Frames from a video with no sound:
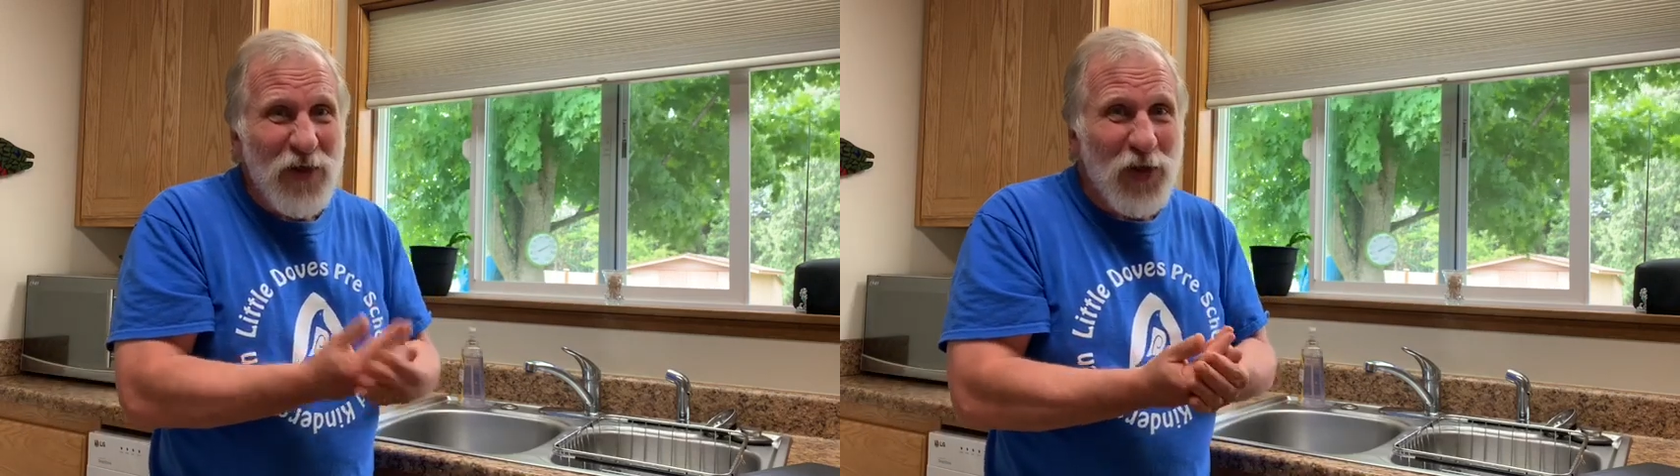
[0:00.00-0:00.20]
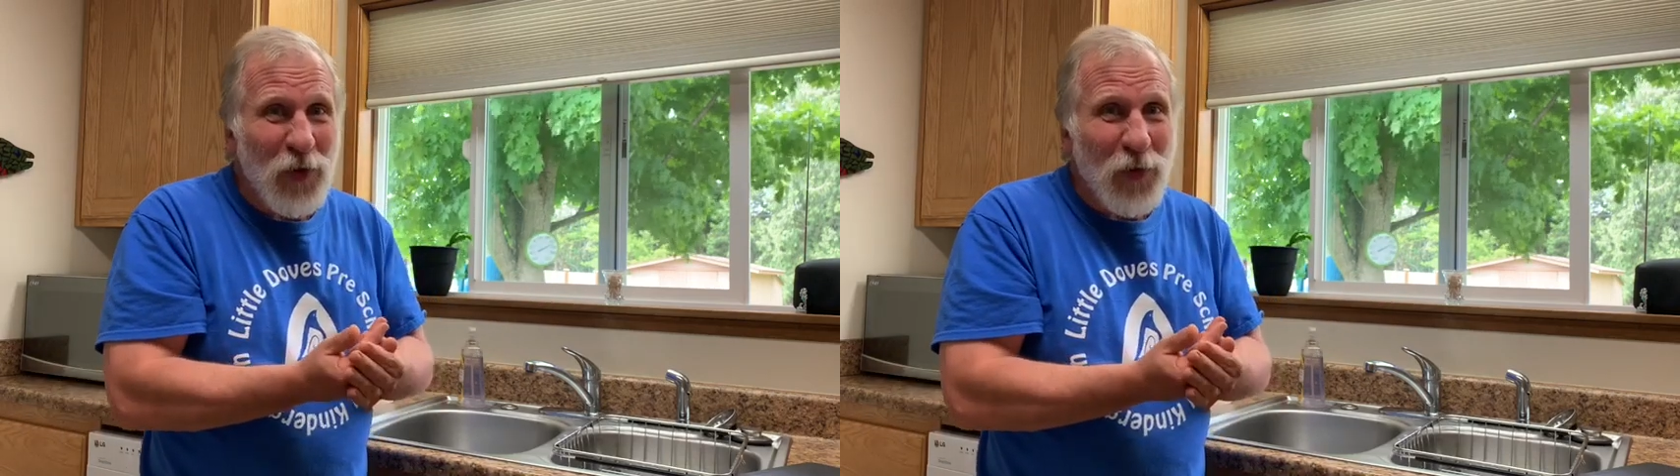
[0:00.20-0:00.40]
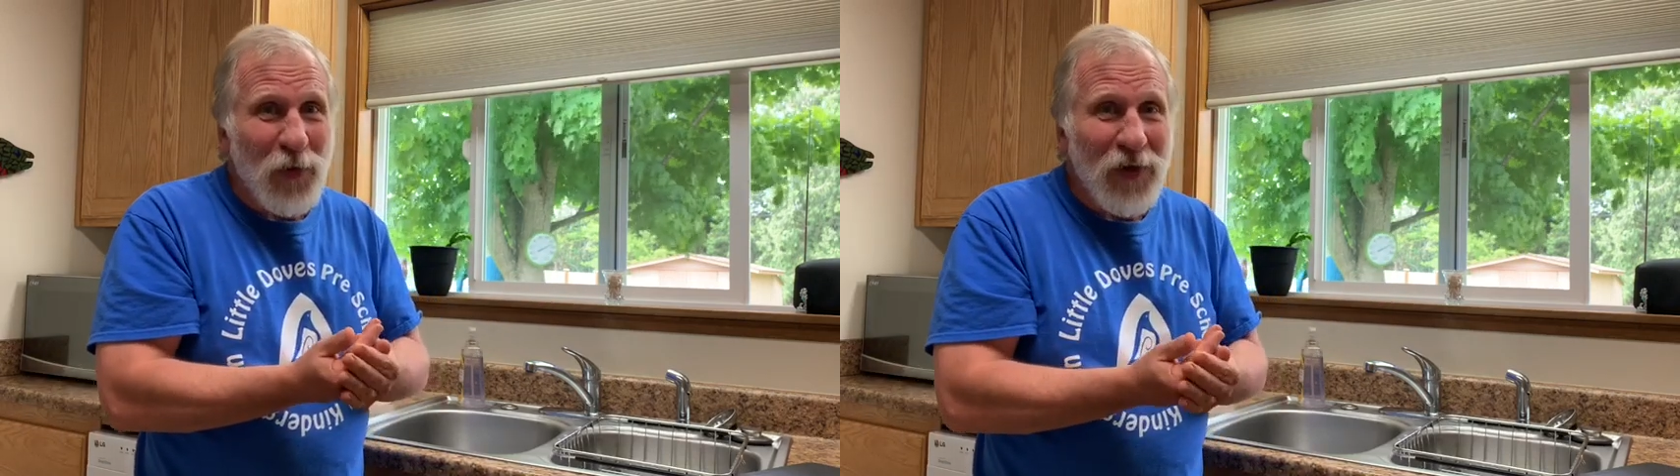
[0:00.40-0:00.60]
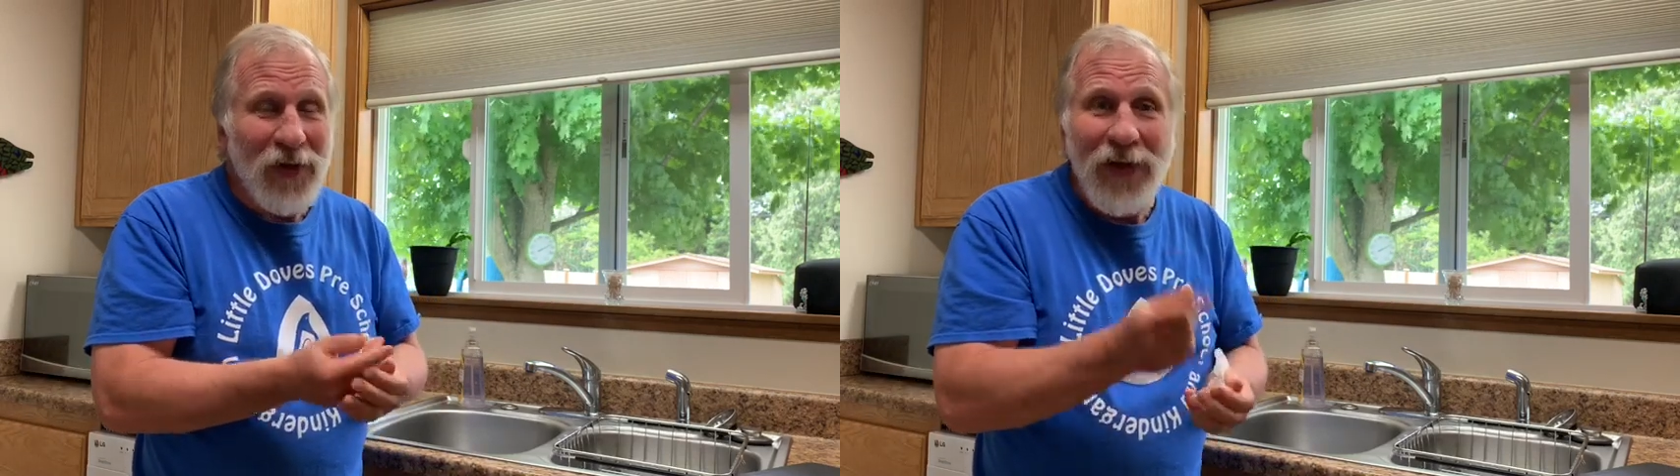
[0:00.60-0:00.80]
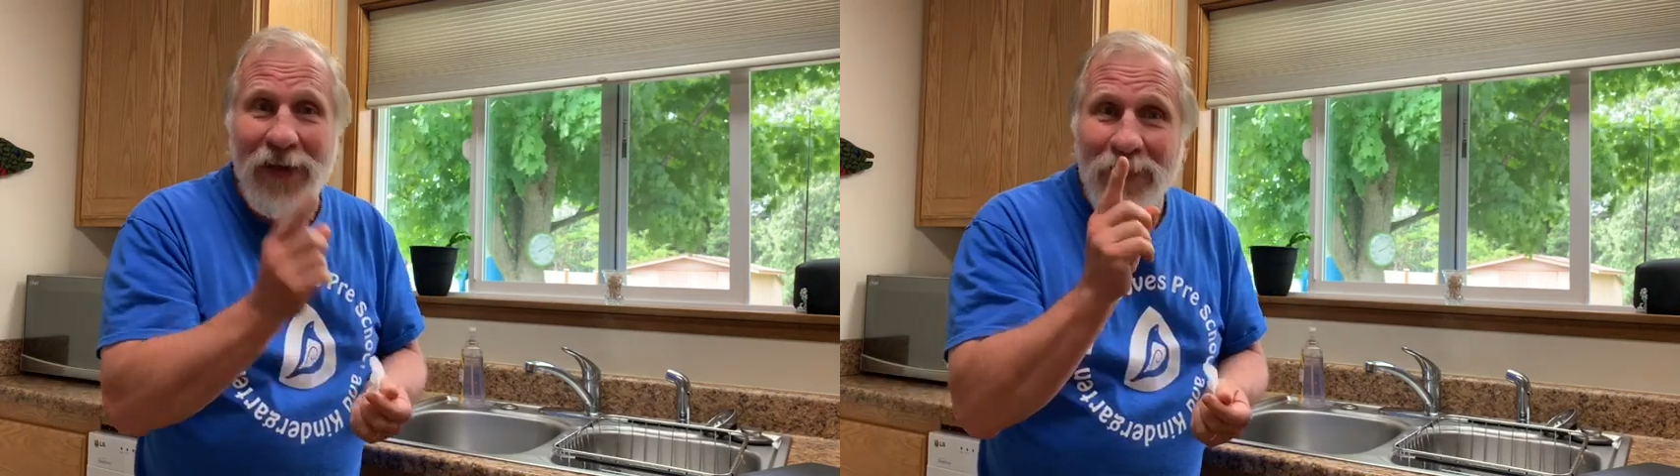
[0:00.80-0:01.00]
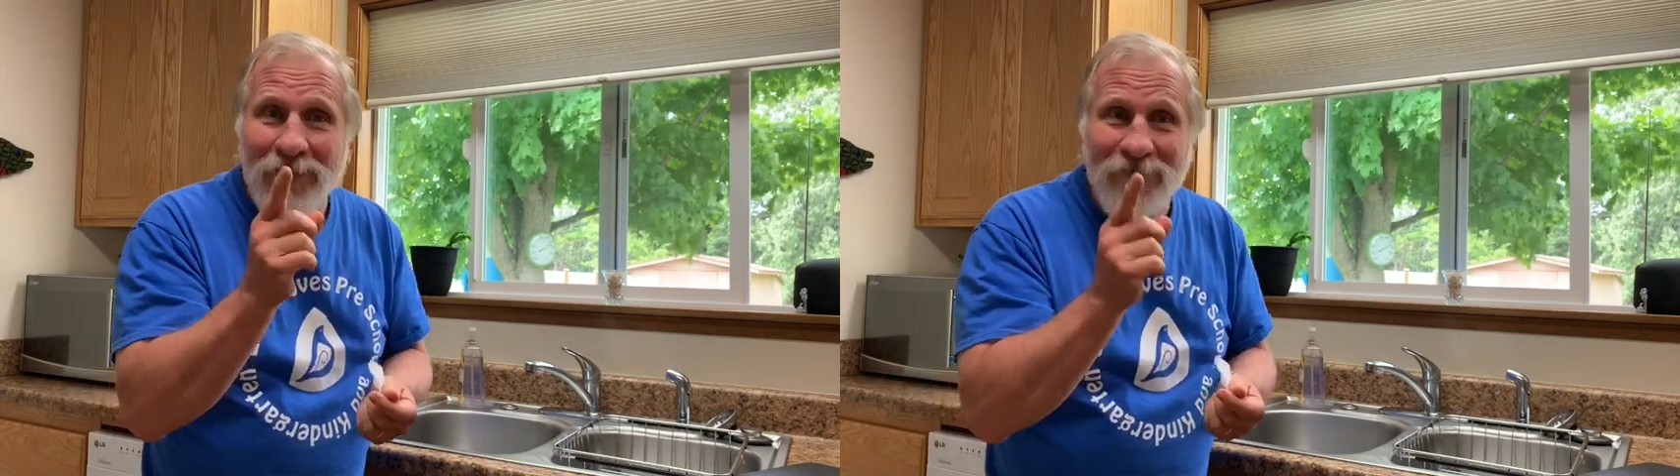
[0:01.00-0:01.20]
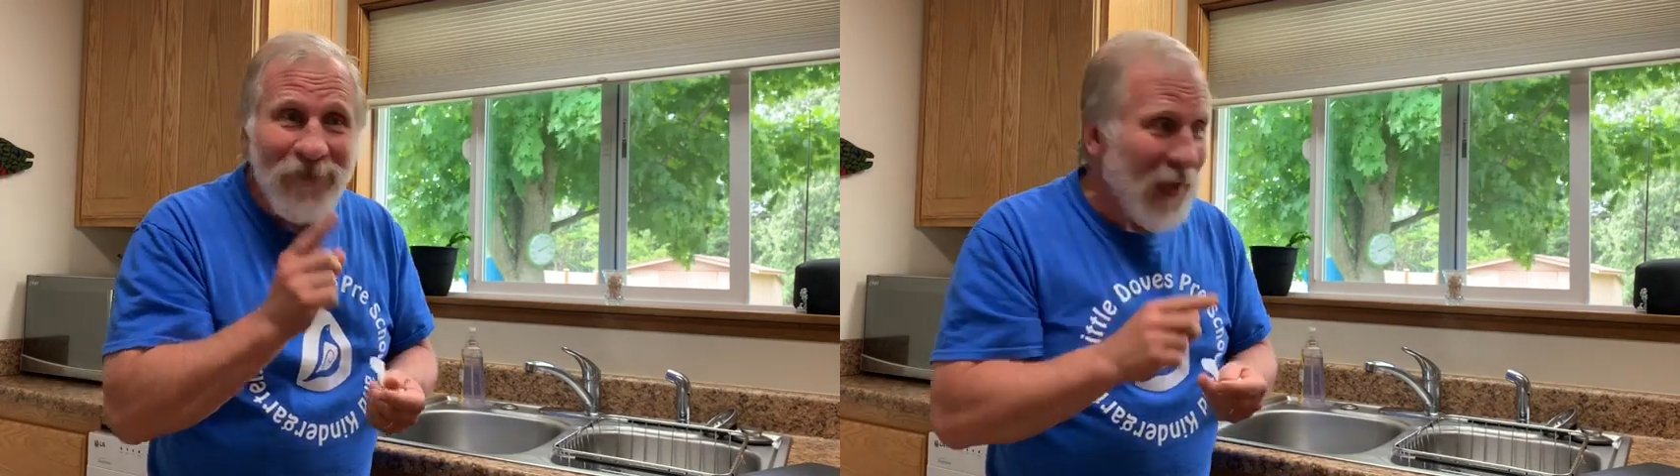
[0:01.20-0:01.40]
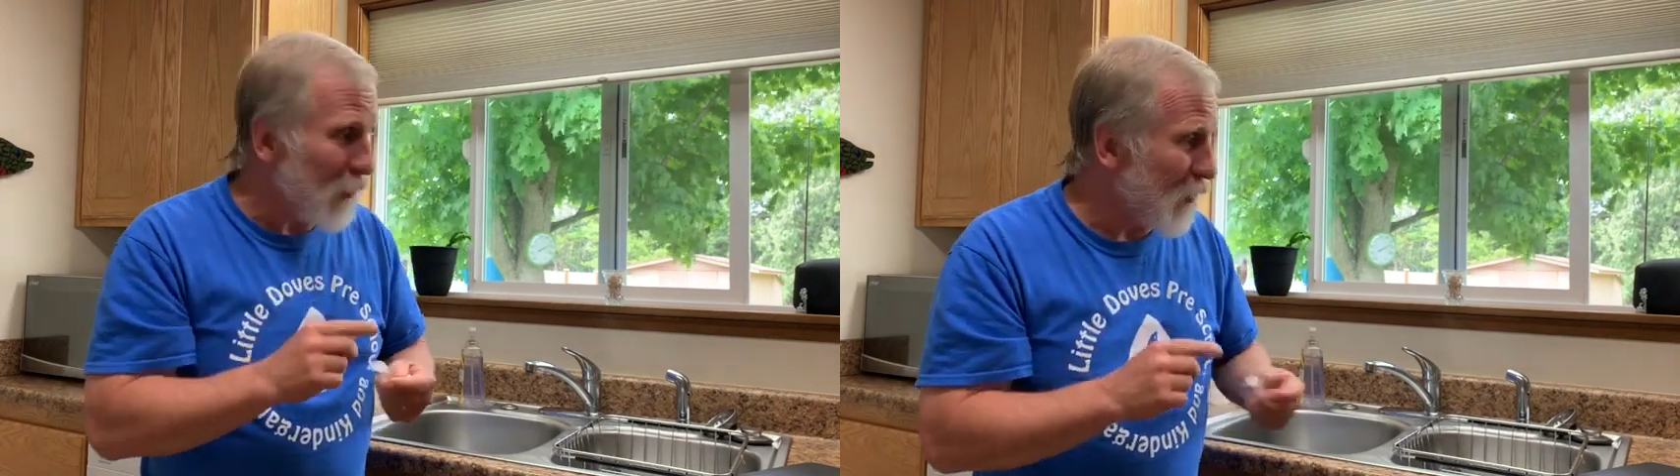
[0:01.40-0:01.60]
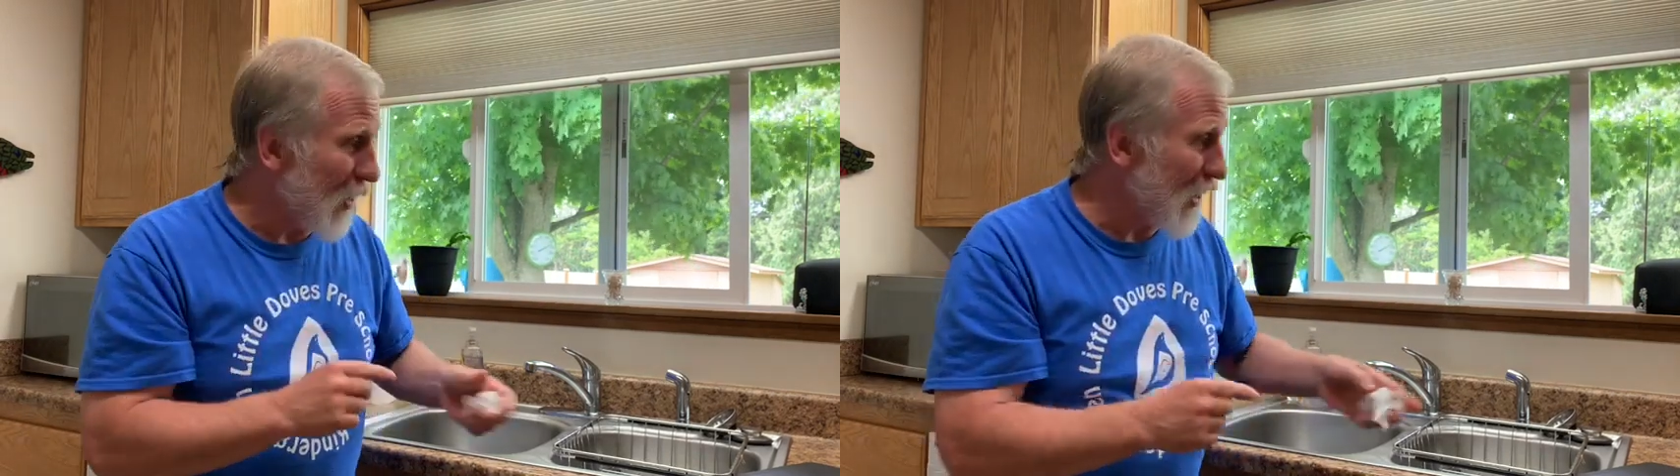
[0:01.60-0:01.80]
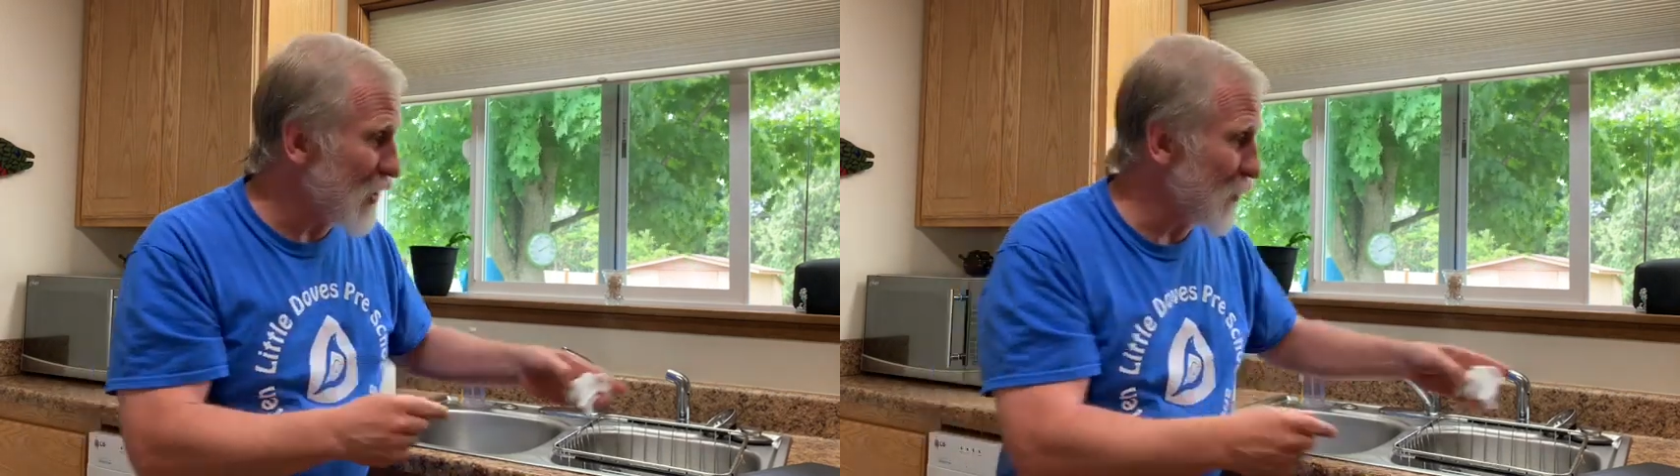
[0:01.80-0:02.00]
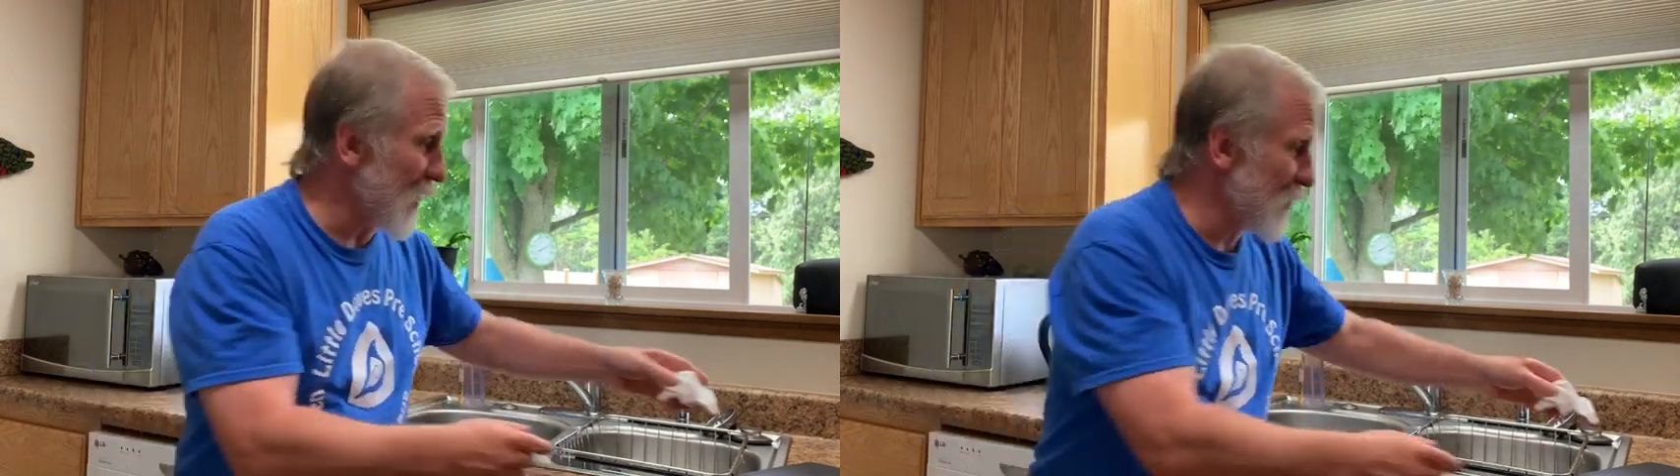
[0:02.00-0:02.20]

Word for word: you. That reminds me of